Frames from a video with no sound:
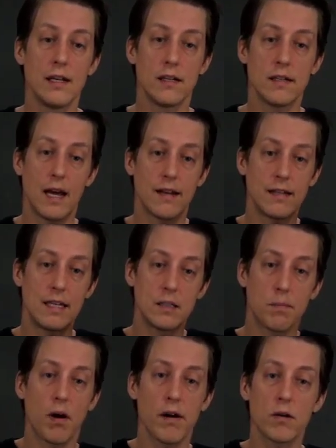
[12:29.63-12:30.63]
that these
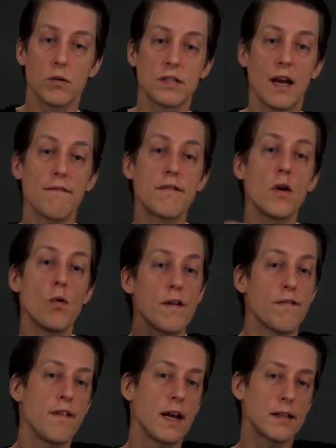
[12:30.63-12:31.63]
particles have no
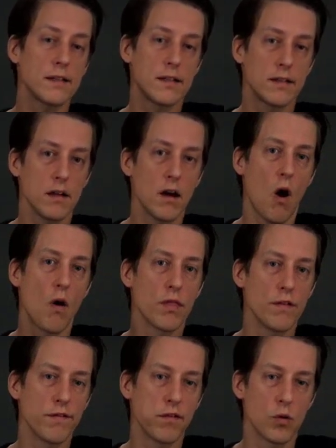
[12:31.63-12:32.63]
effect on
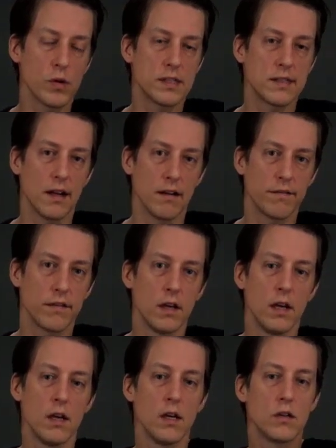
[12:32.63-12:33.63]
the flow itself.
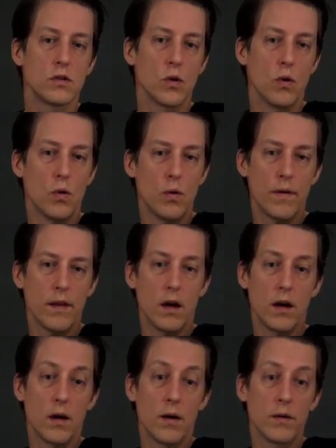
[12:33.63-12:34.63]
So
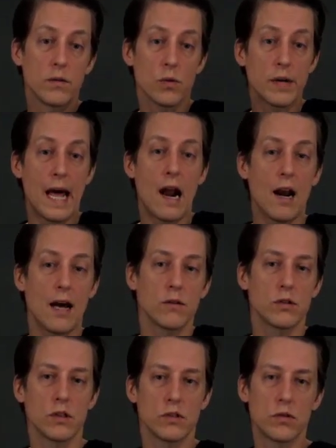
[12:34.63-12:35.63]
that
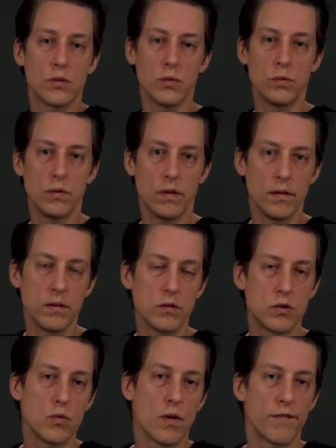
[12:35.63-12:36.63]
allows us to
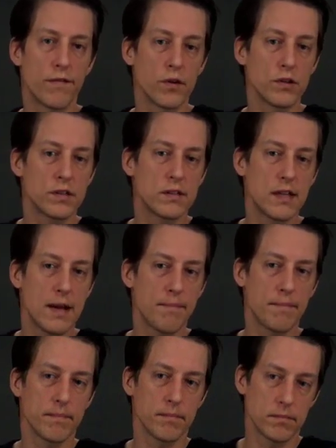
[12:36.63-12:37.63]
do a first
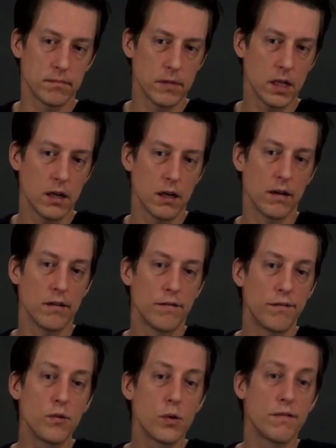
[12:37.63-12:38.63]
step
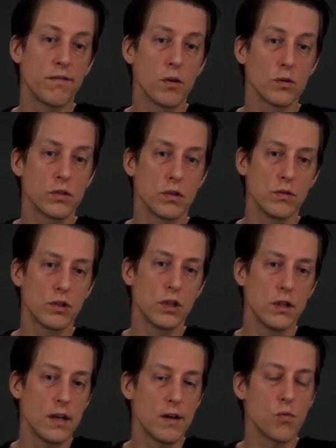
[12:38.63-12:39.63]
fluid flow
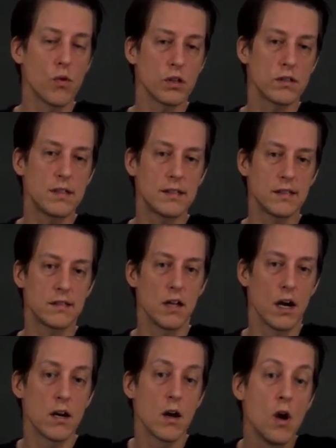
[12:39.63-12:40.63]
solution. And once this is
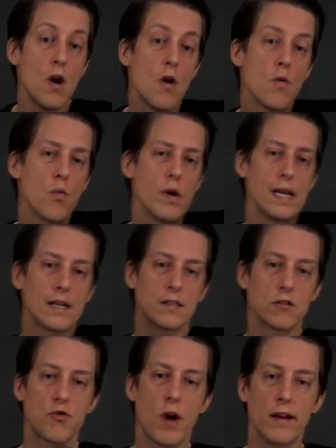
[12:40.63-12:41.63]
done, we
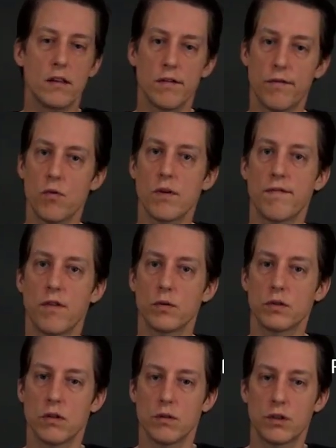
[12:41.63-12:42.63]
extract the fluid flow
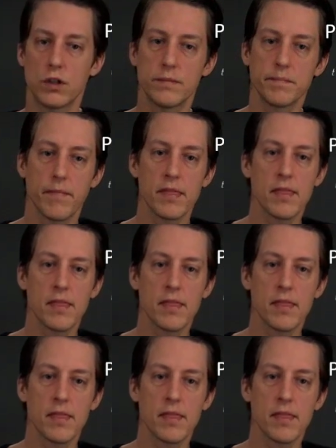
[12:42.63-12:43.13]
solution,